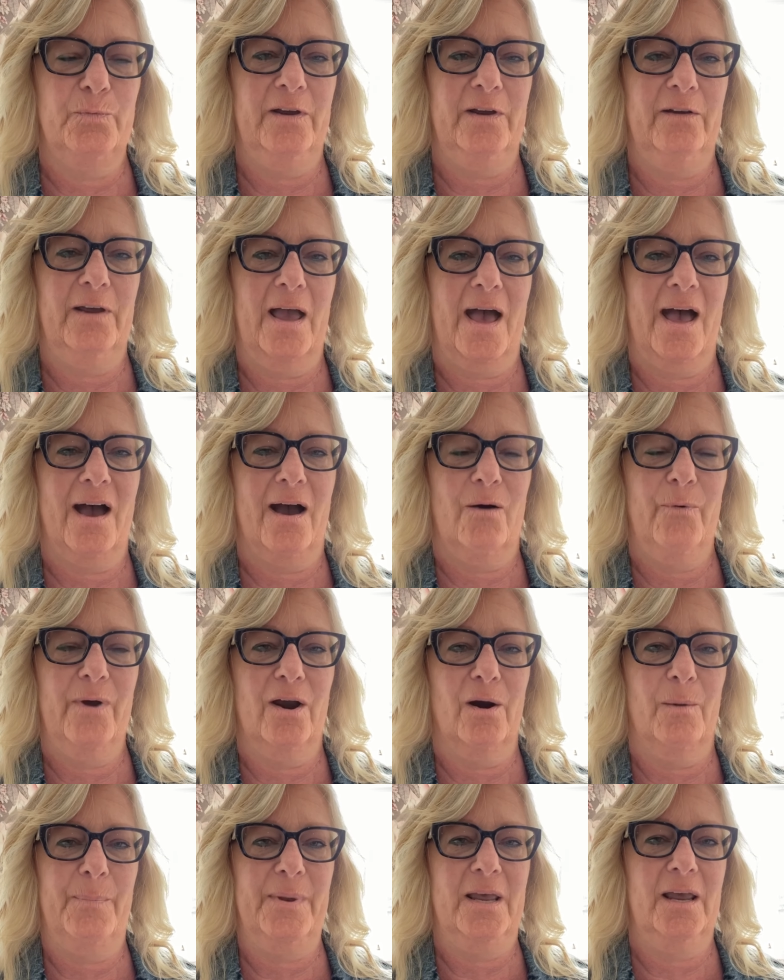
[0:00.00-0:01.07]
We we
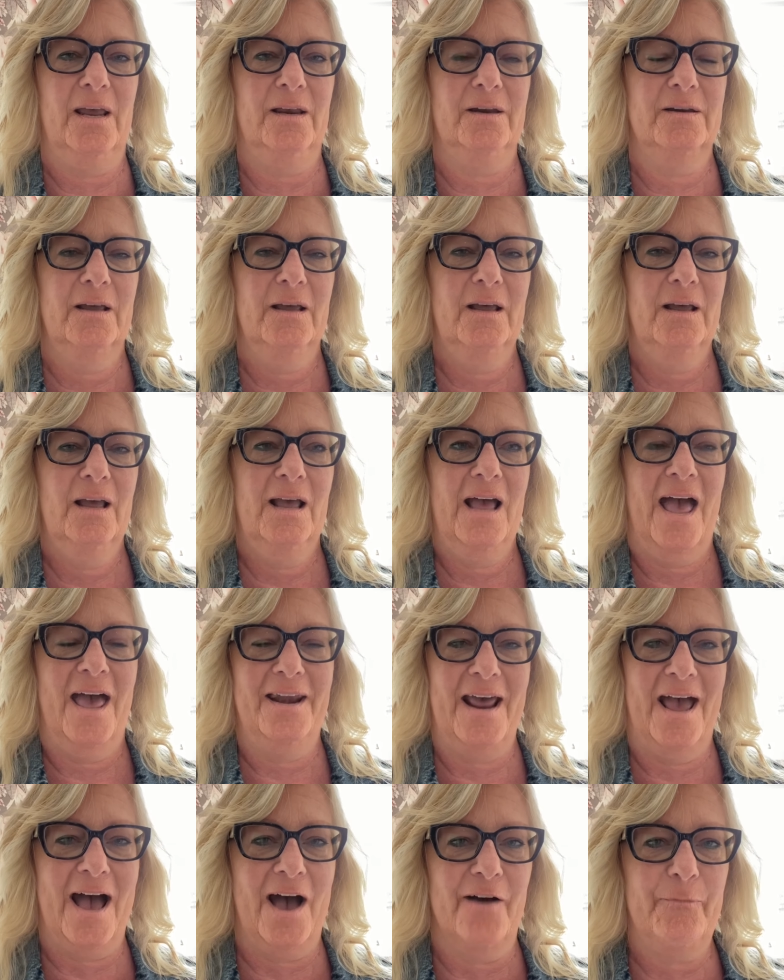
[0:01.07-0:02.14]
are being
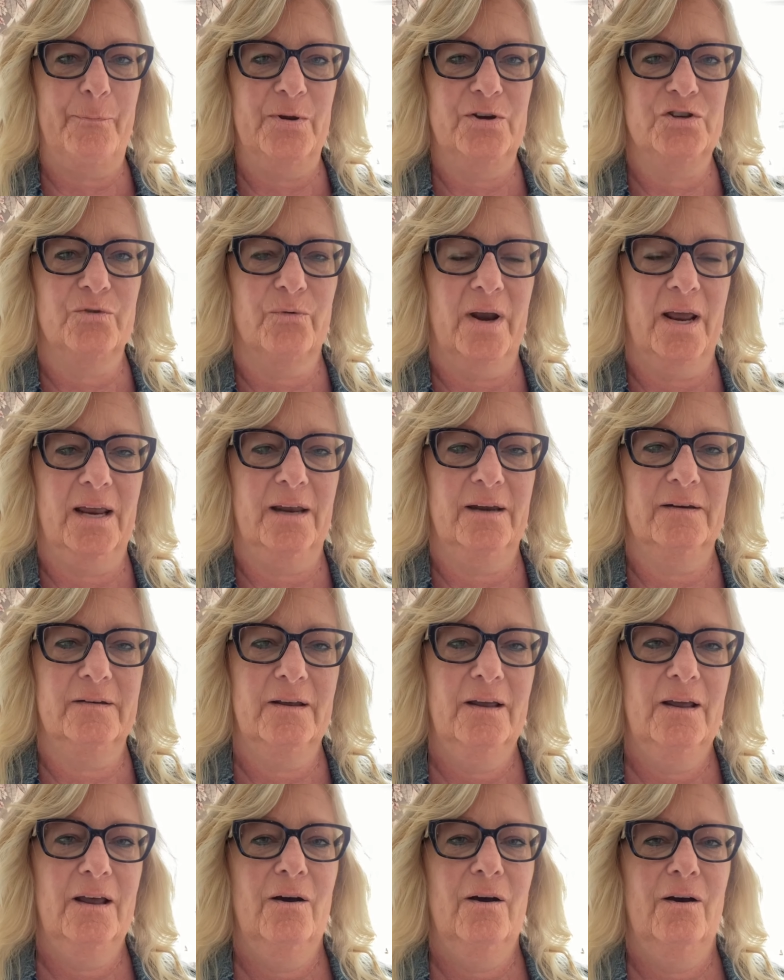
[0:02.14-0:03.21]
and have been trained
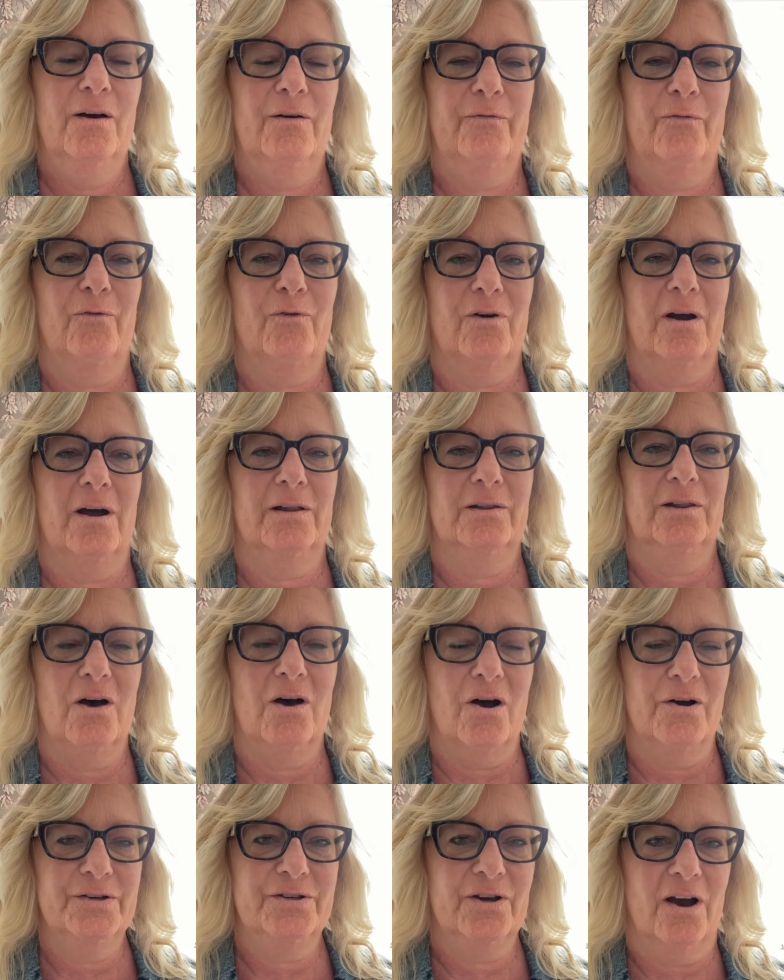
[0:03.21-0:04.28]
for a
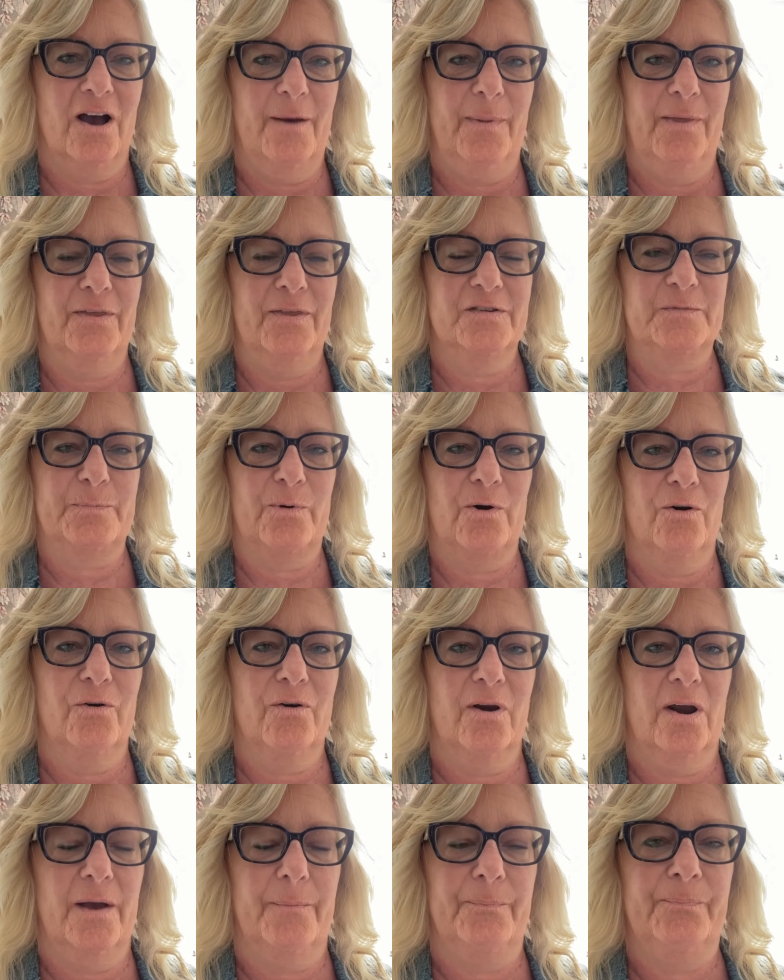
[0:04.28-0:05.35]
long time in this
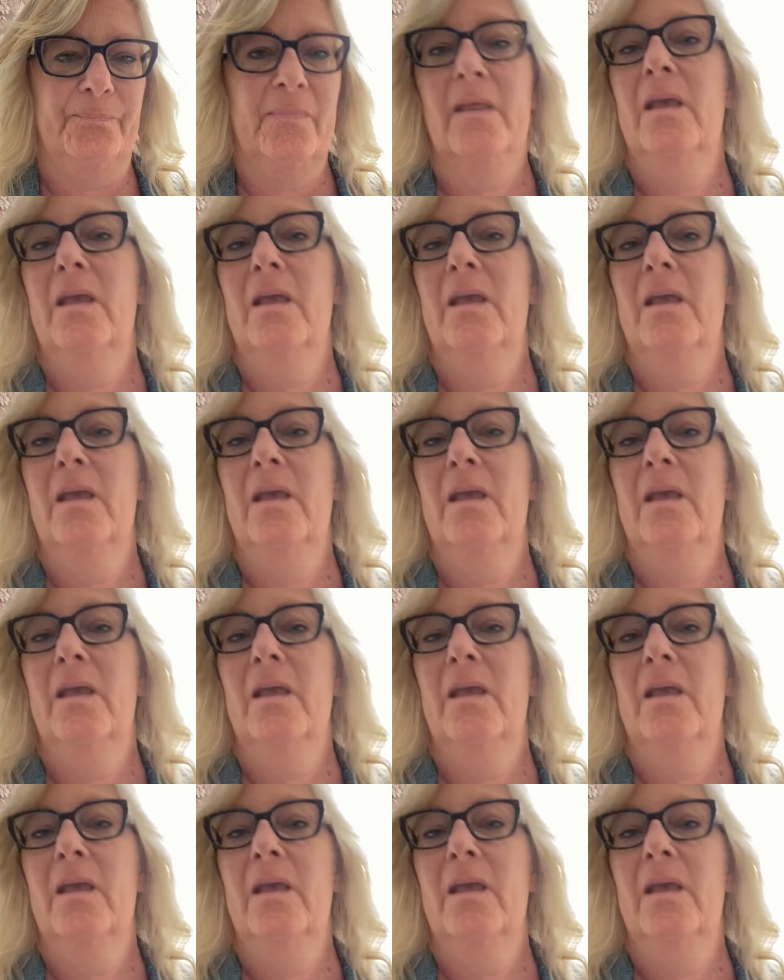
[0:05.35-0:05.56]
program.